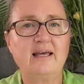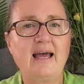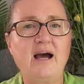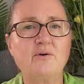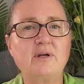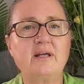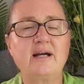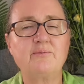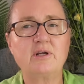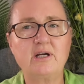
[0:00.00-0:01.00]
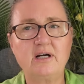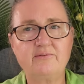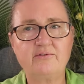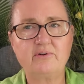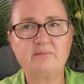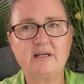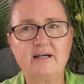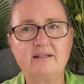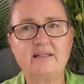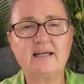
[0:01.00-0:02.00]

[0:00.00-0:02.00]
How can I recover from that?